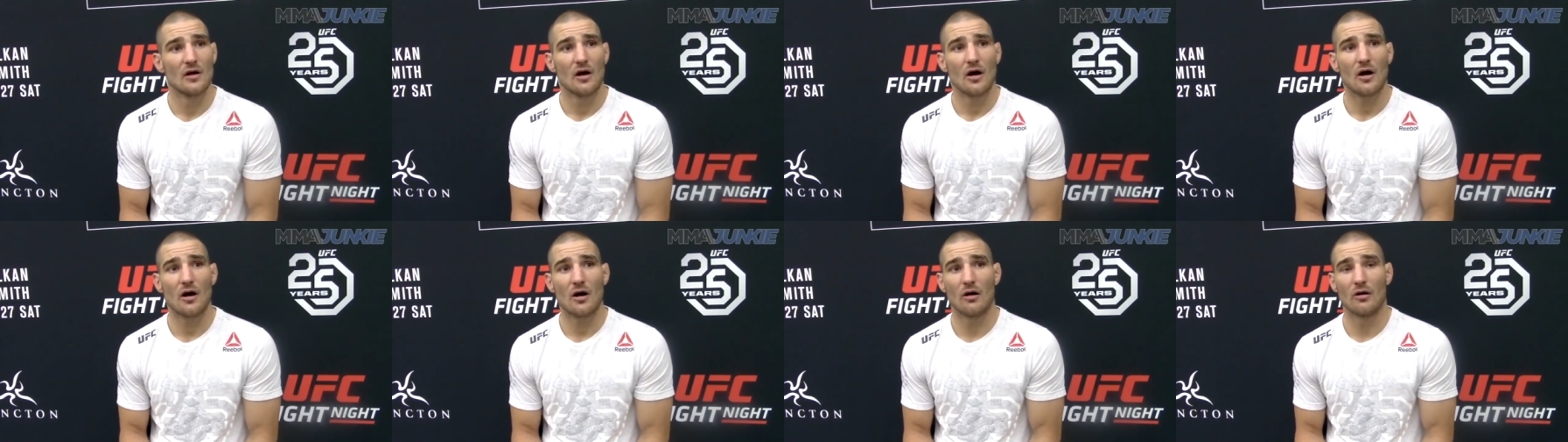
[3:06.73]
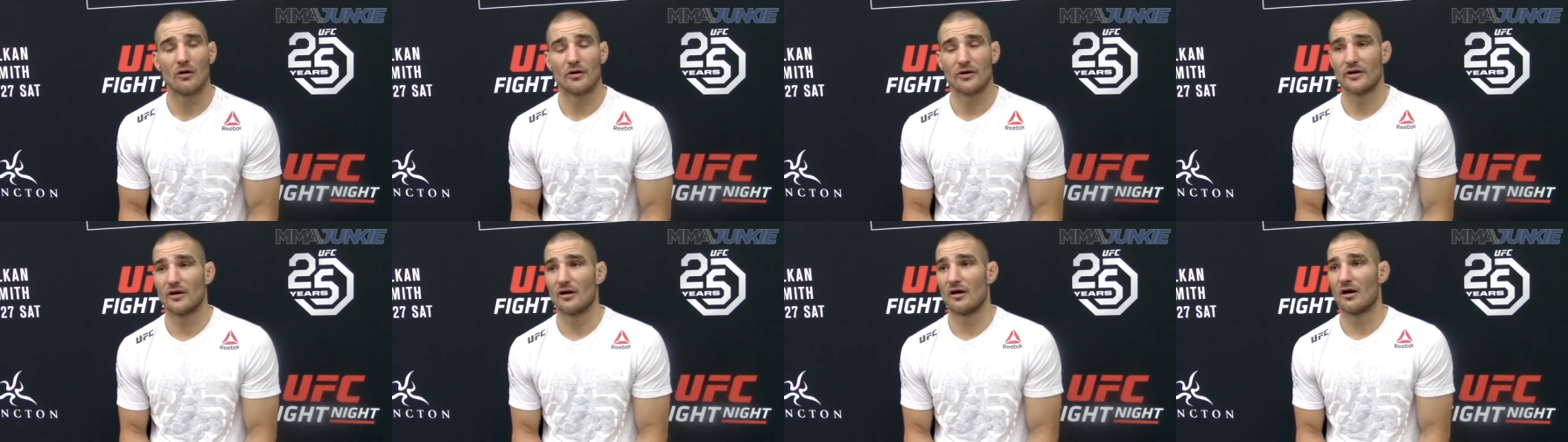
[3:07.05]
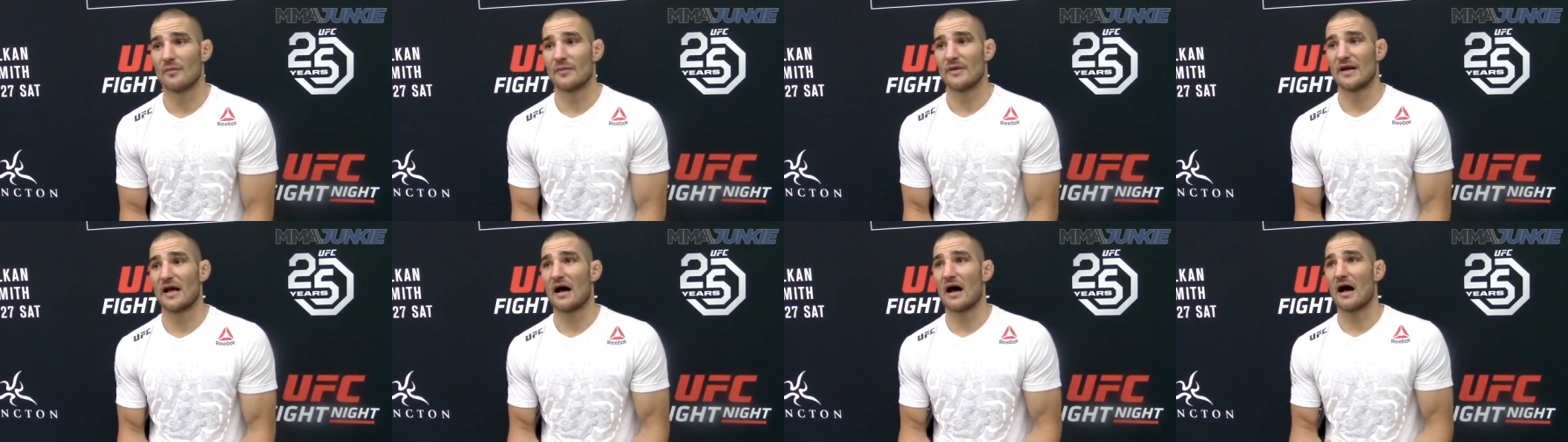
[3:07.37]
Oh, you know,
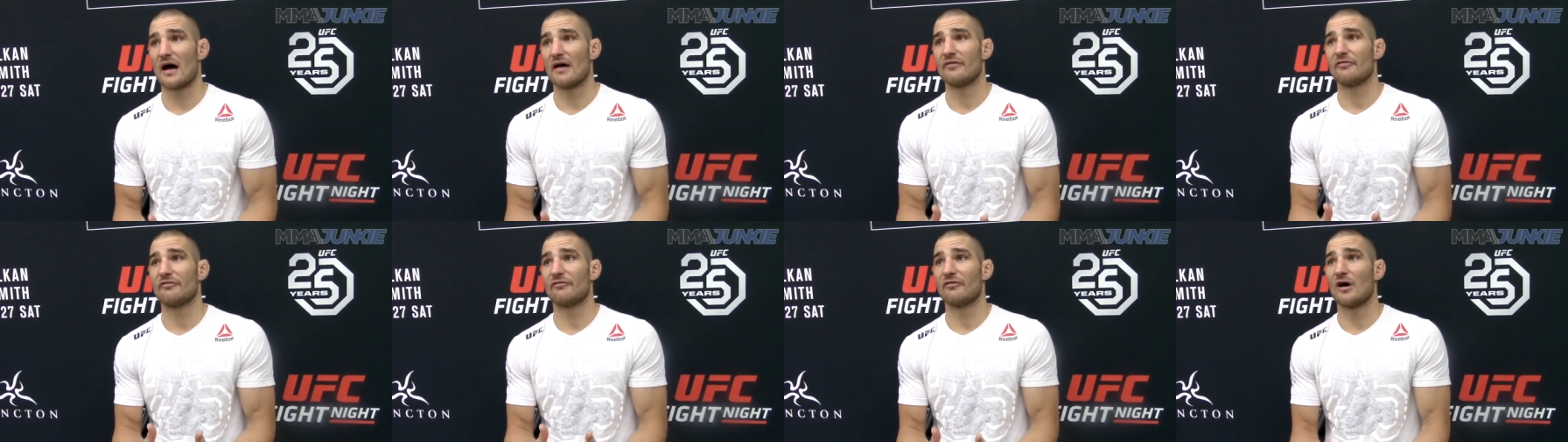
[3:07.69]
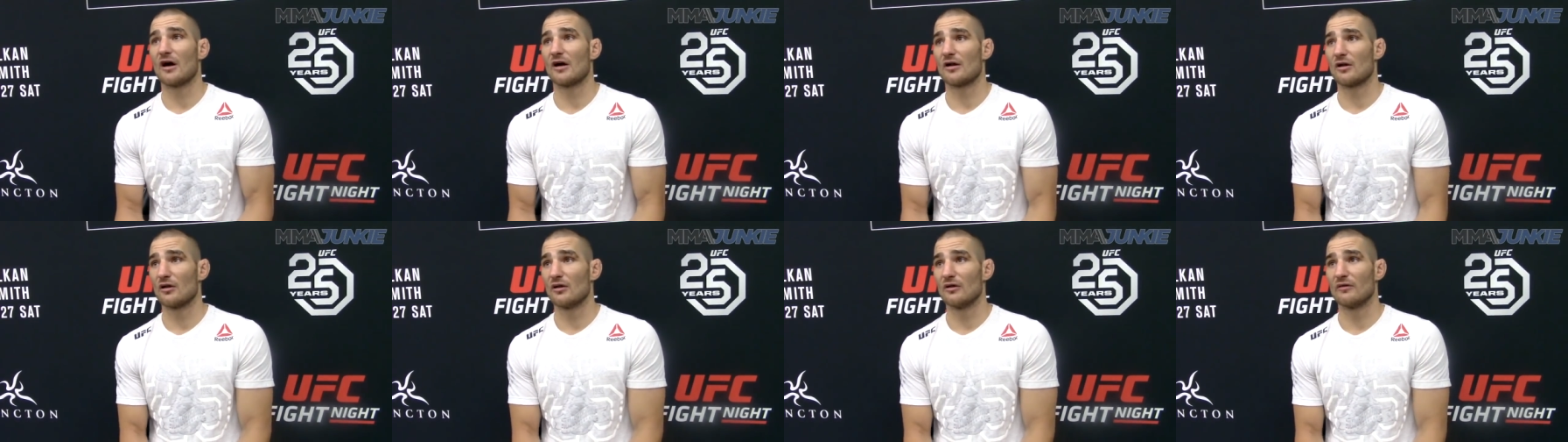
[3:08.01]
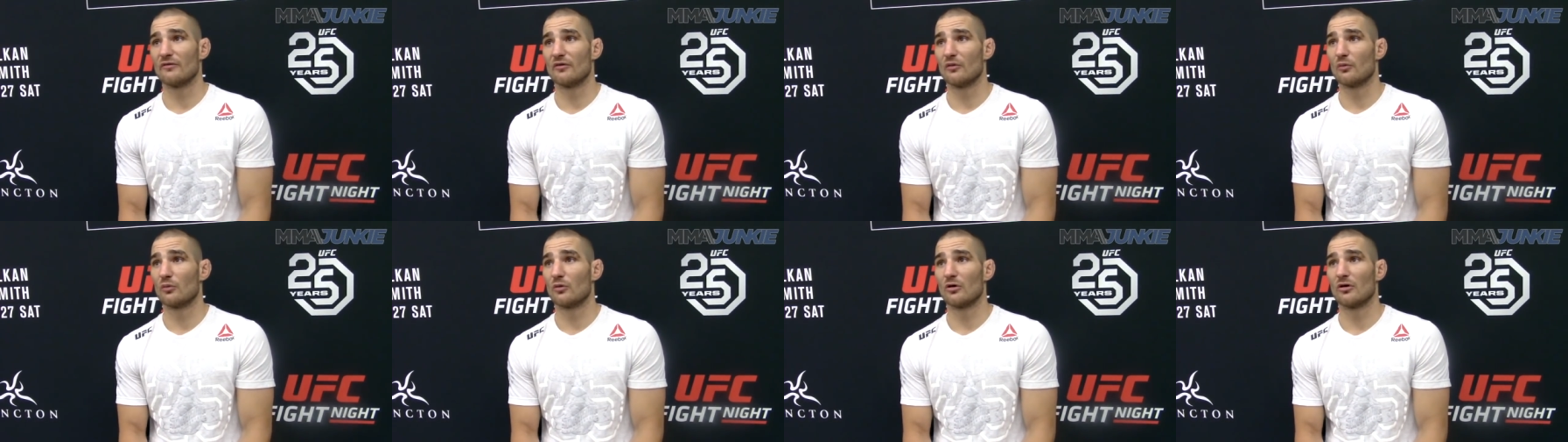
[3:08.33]
I mean, I fought all
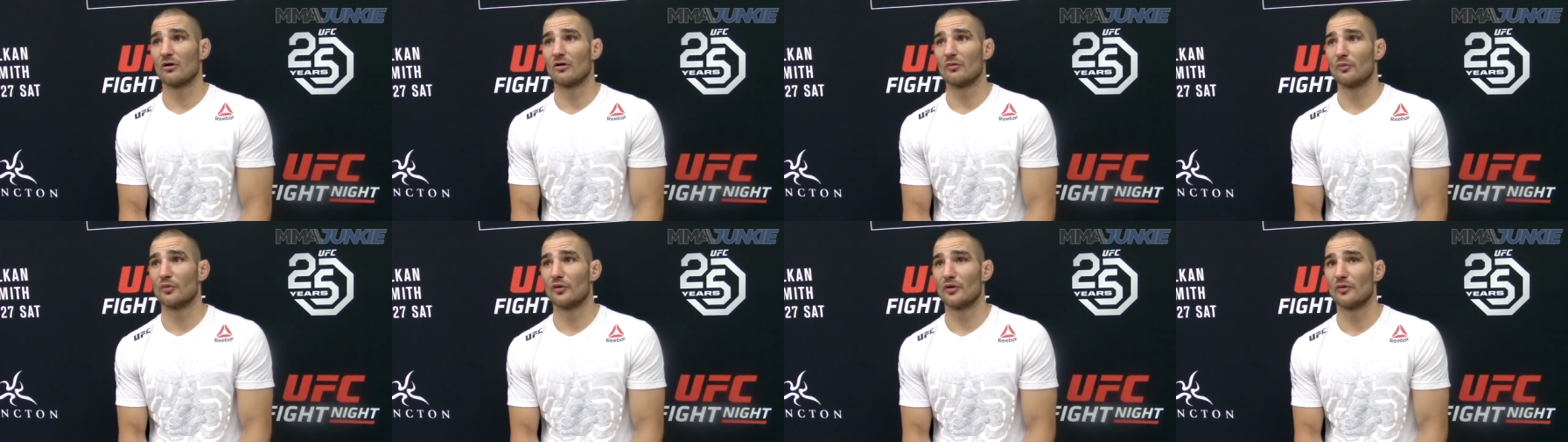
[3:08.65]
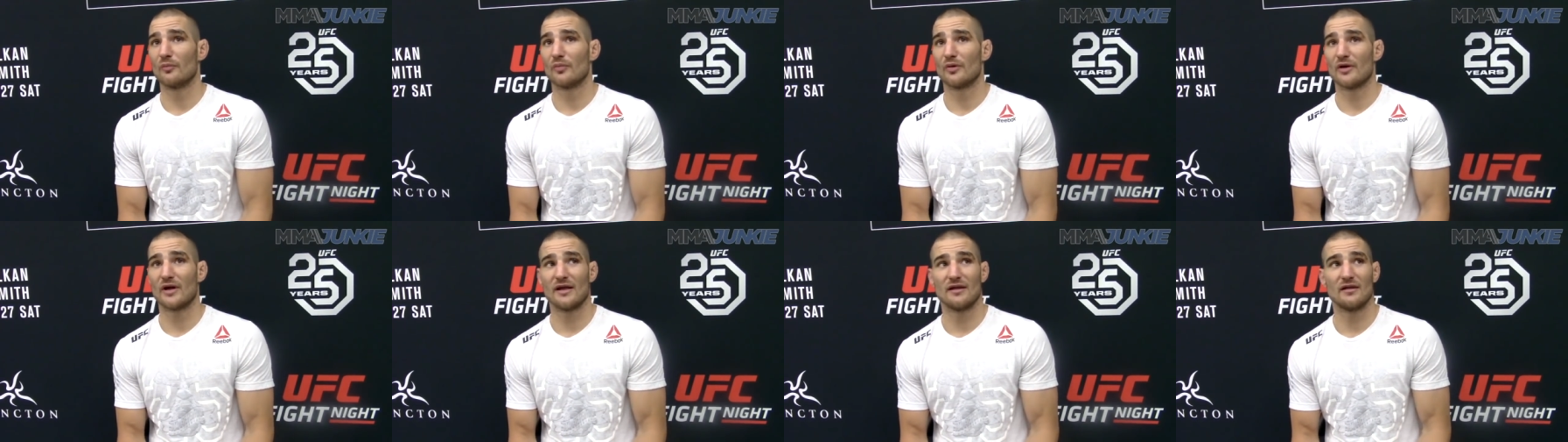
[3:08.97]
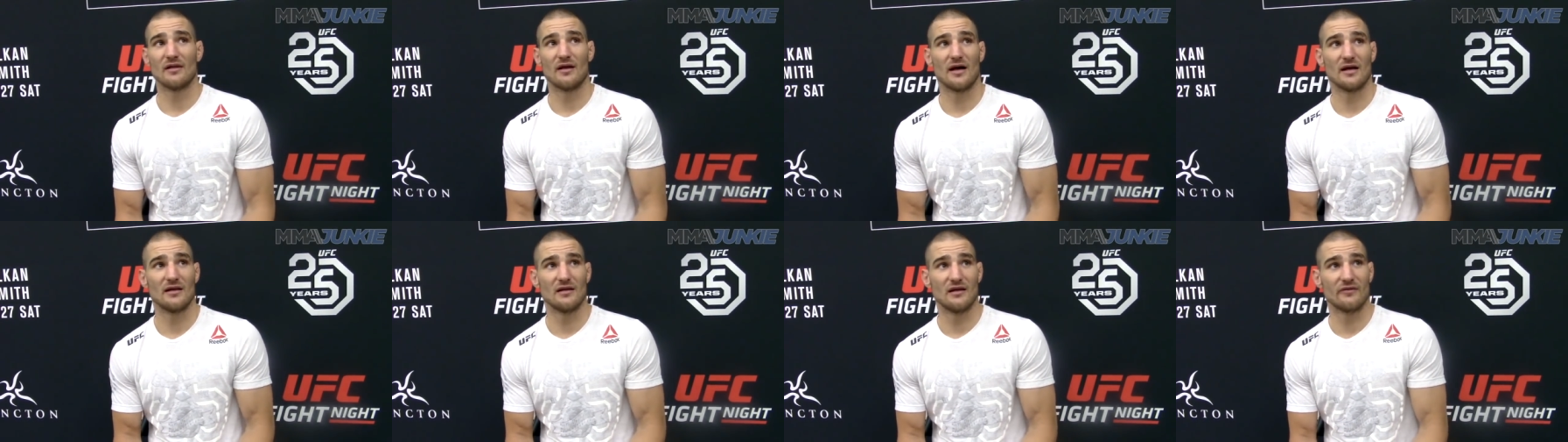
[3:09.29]
over the world, but but I,
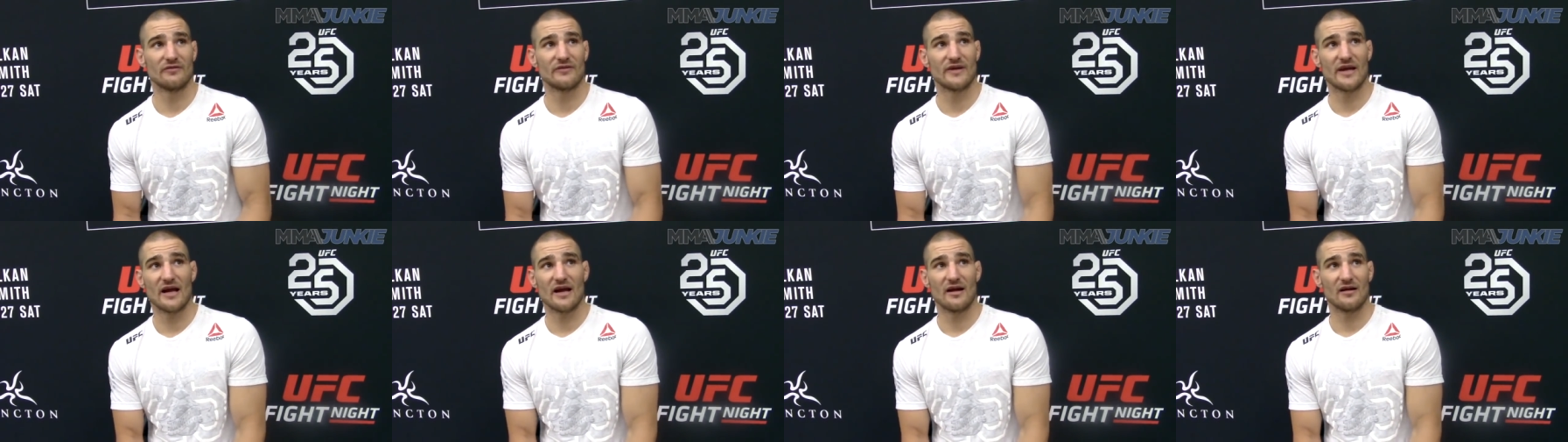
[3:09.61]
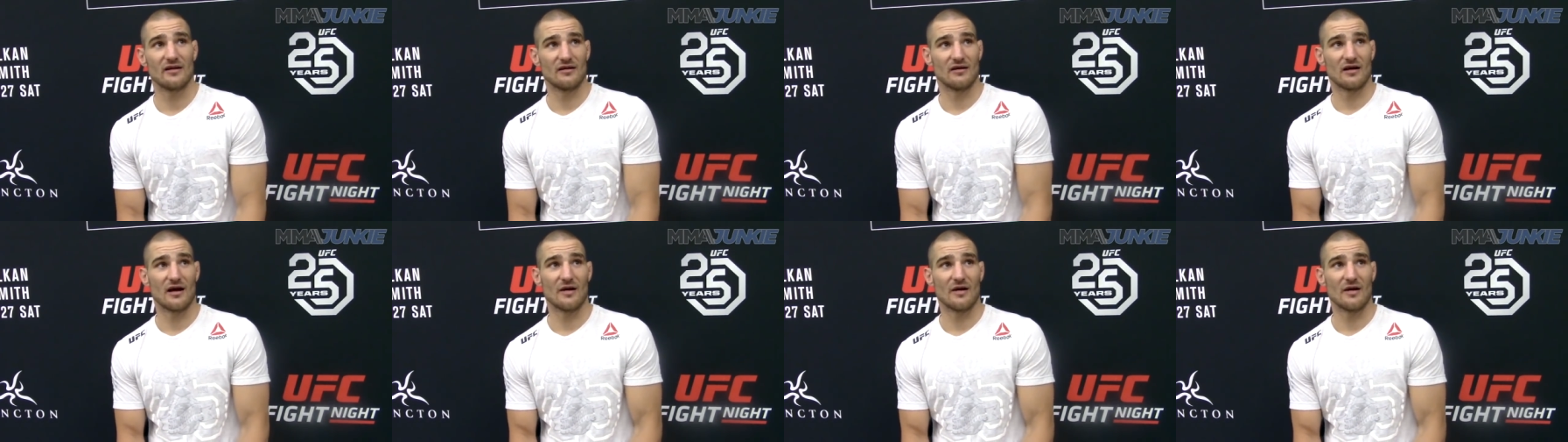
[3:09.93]
I love Canada.